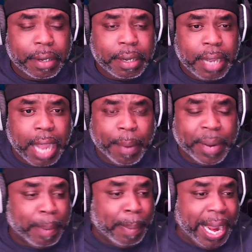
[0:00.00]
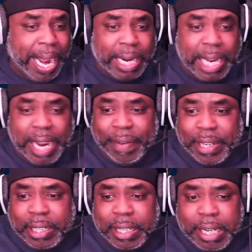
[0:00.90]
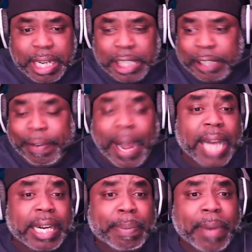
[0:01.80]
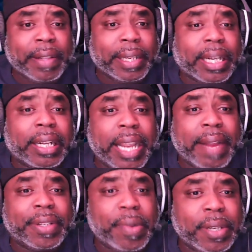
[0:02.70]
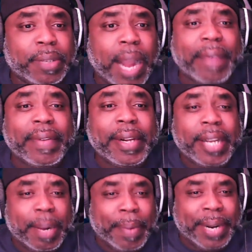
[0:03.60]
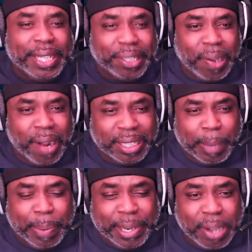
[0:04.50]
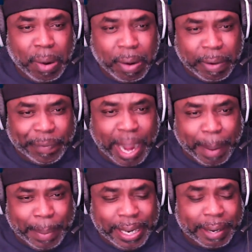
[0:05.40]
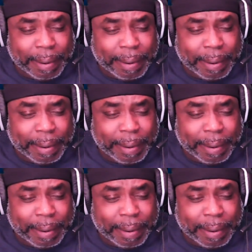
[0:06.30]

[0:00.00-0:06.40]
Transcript: How when a man leaves his, his father and mother to cleave to his wife, and when he starts up his own family,